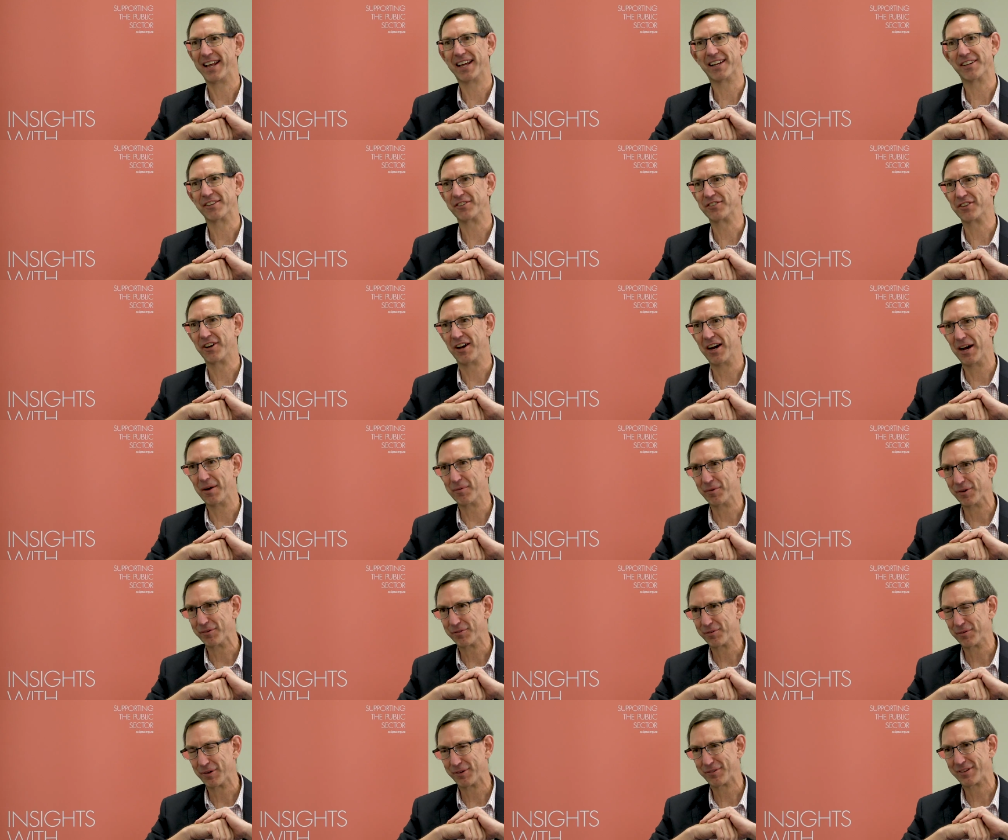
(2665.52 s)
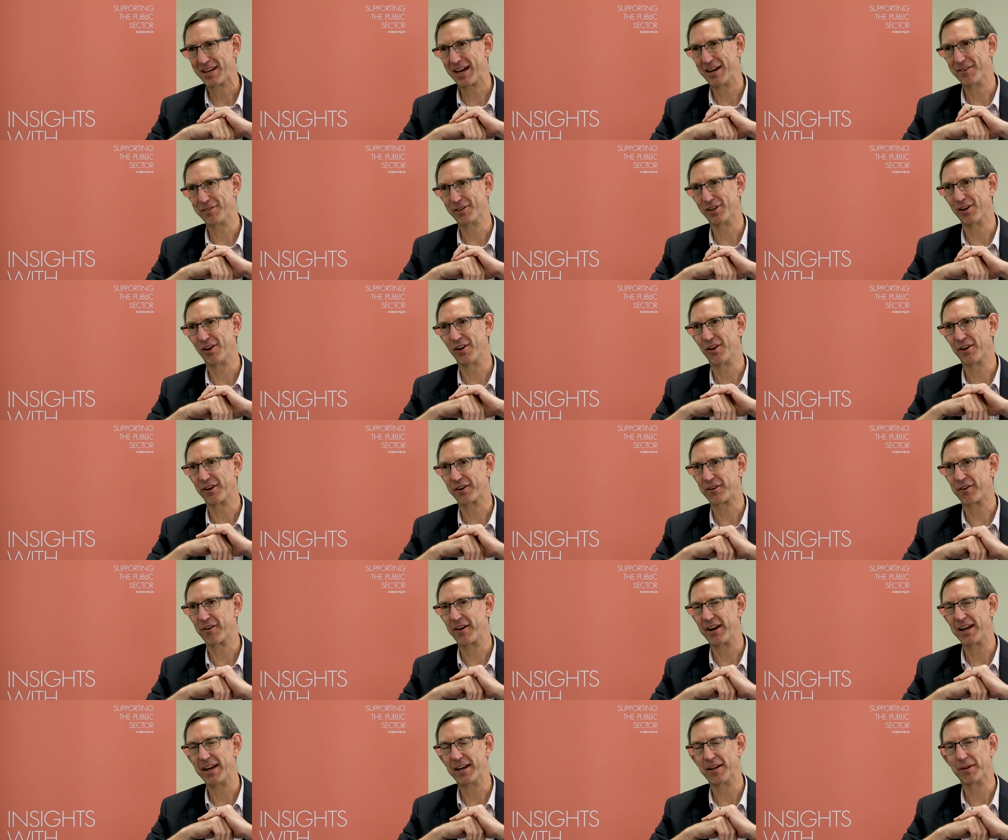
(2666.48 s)
out of time. We've covered a lot of
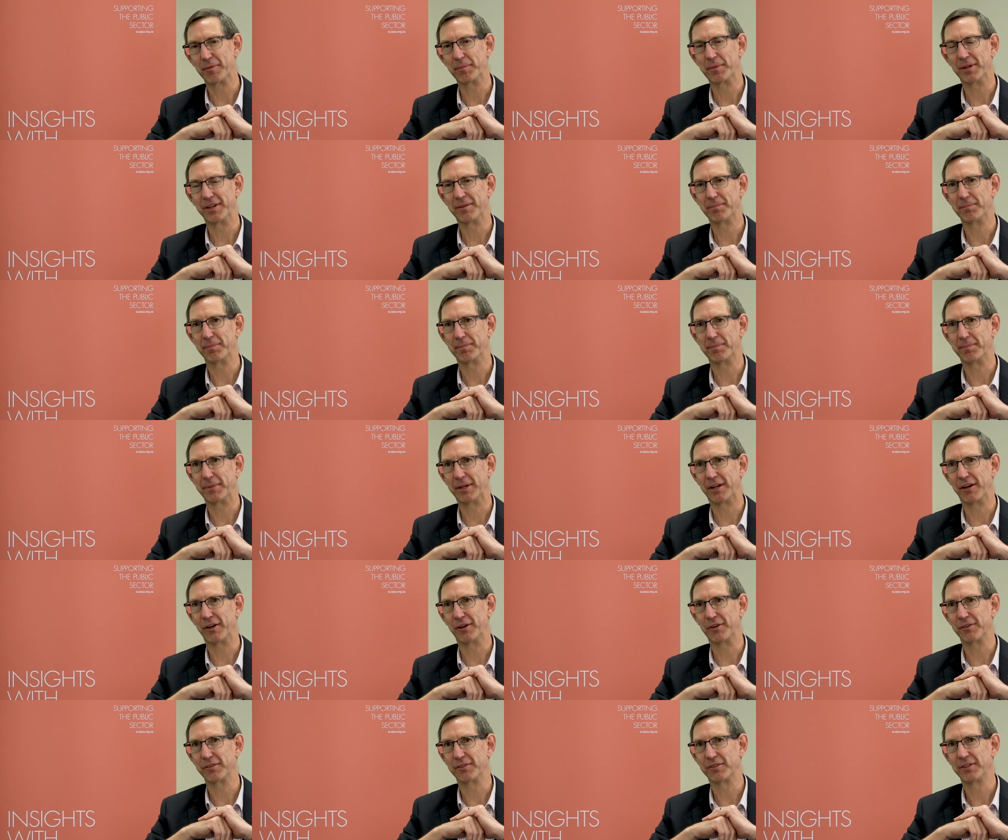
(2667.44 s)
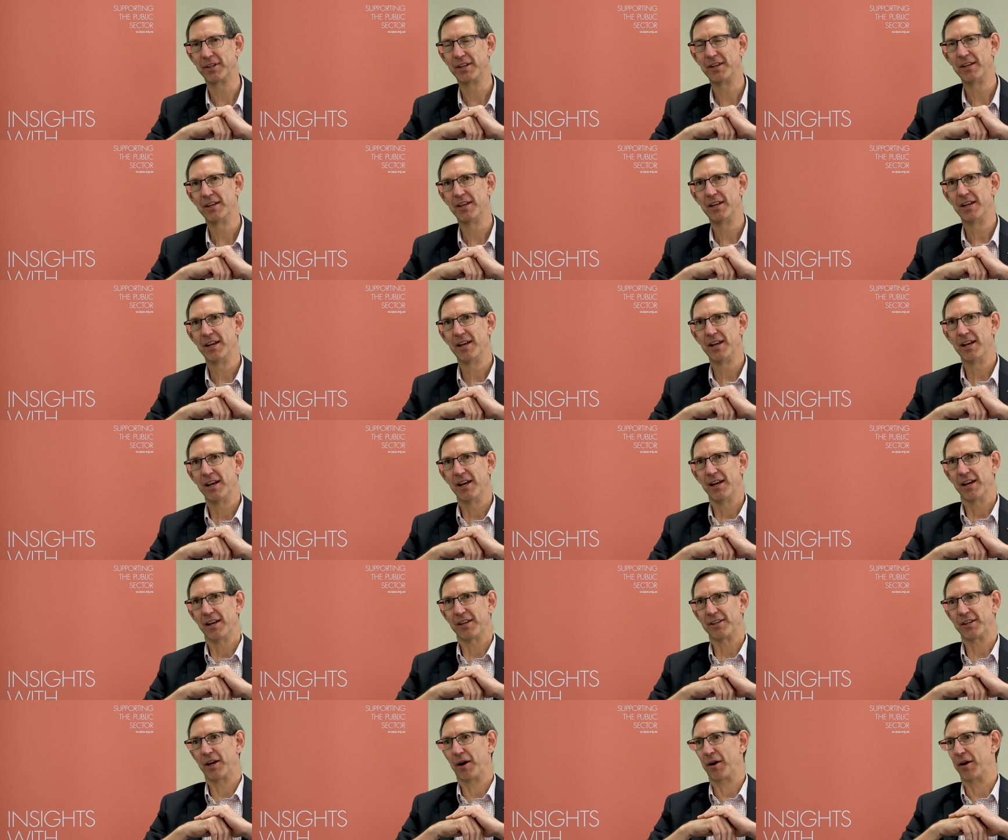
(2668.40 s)
ground, but but I also,
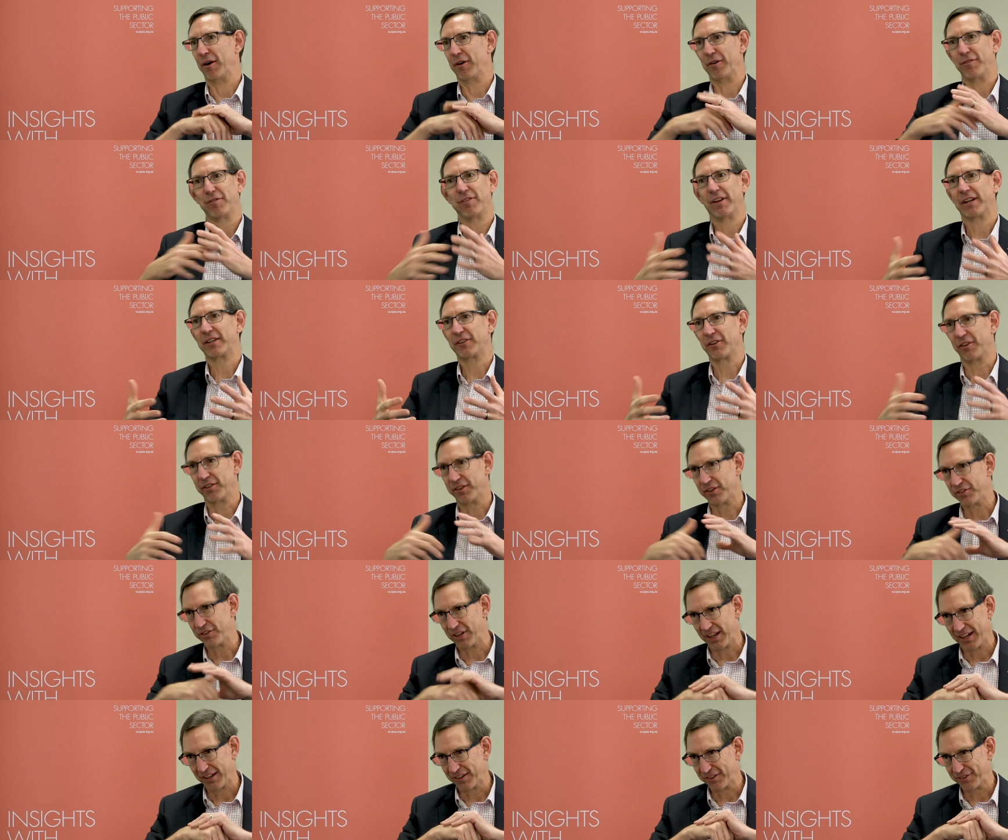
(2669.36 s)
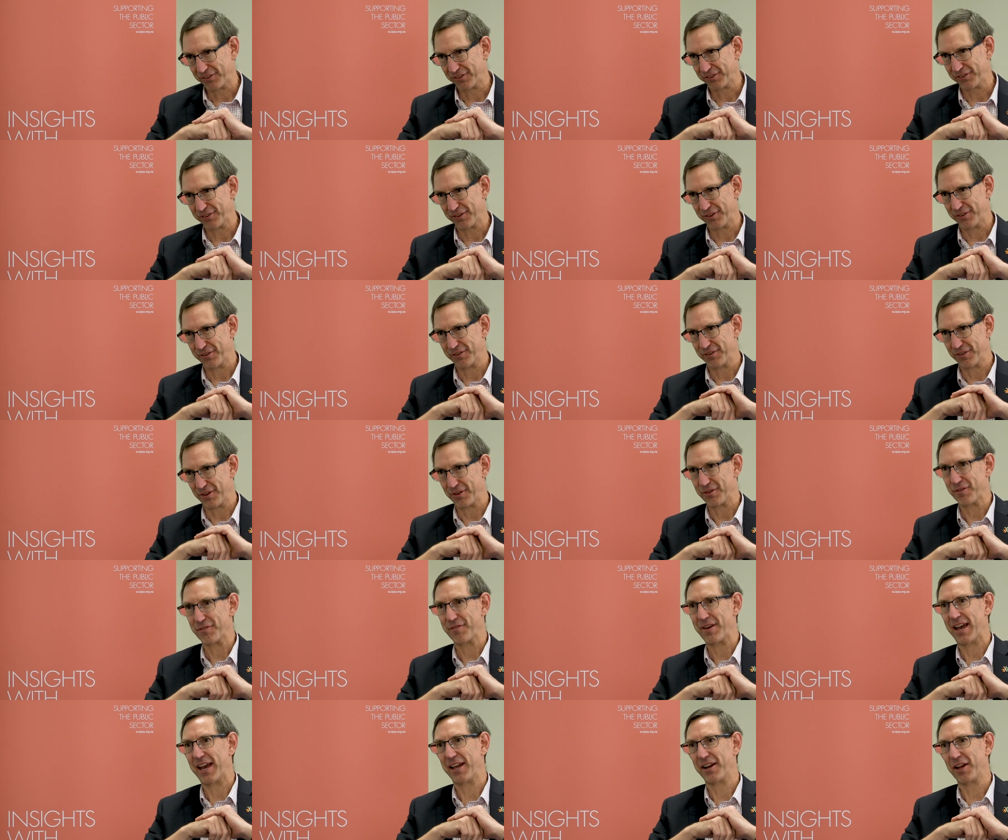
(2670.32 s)
I reflect on the challenges that
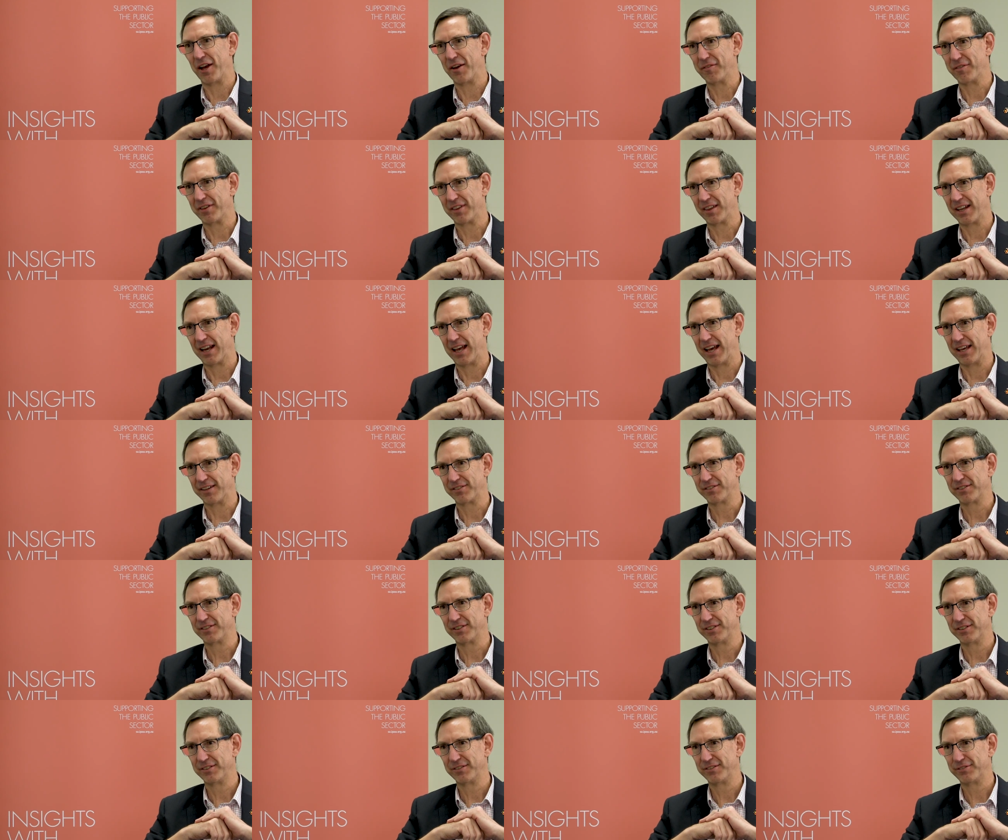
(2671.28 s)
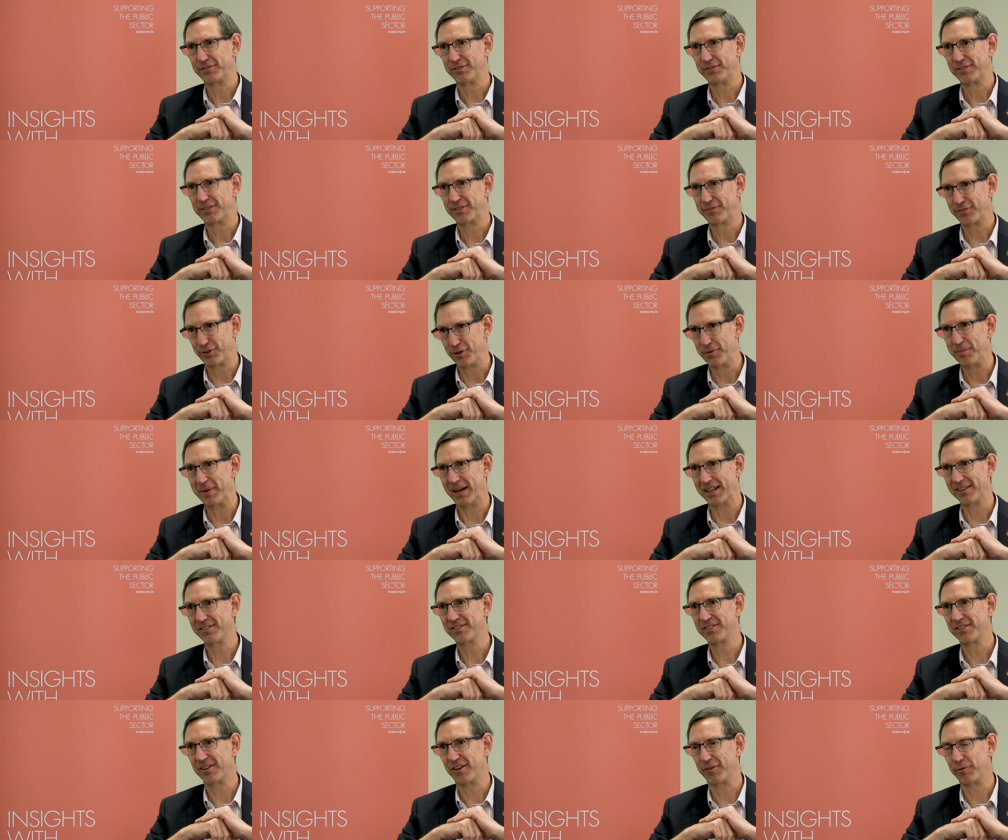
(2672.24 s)
you've had over the last few
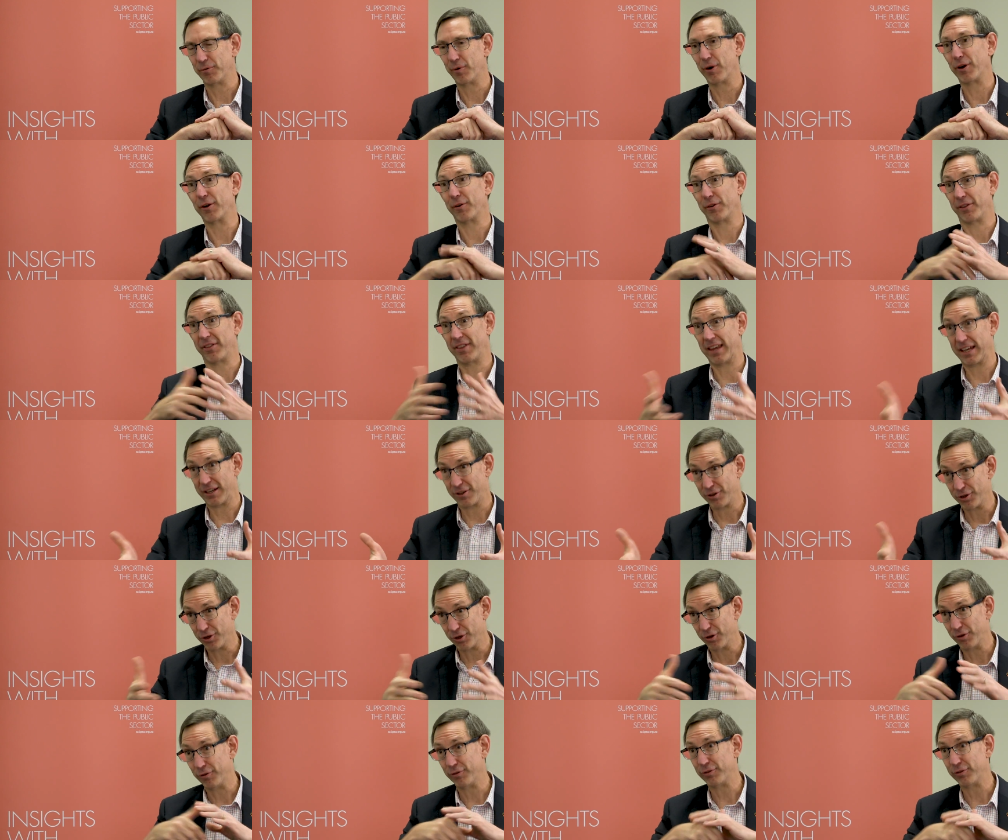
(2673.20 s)
months. I want to thank you